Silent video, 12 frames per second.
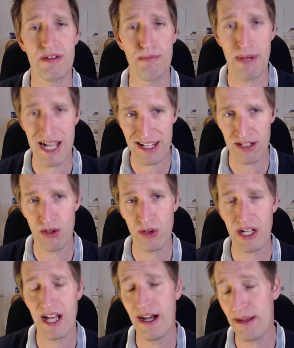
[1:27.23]

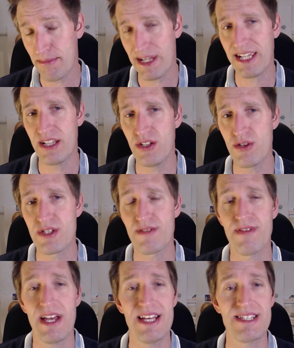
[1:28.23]
backlog and making use
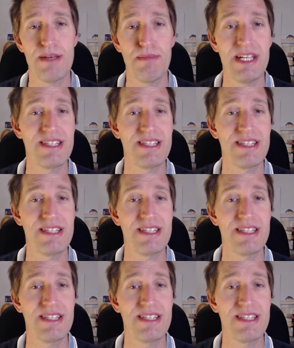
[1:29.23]
of SAP